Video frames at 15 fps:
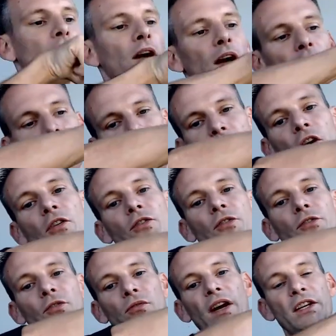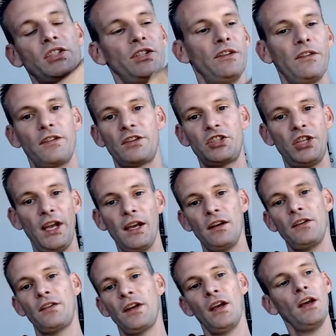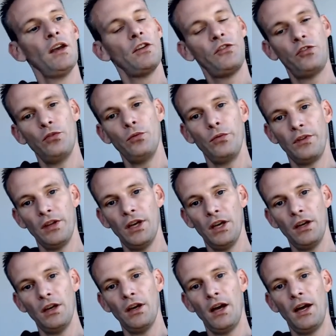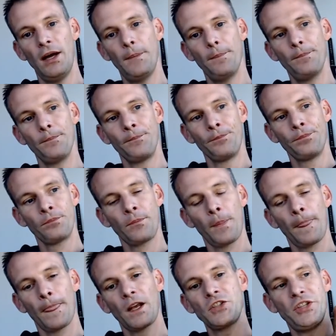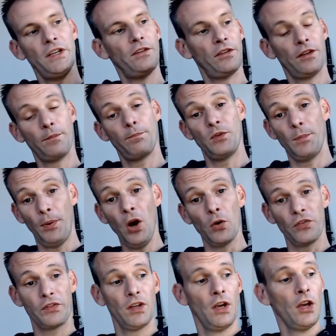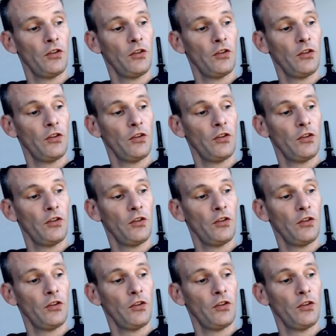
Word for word: uh, cardinal directions, chained to the um, chained to the, the post.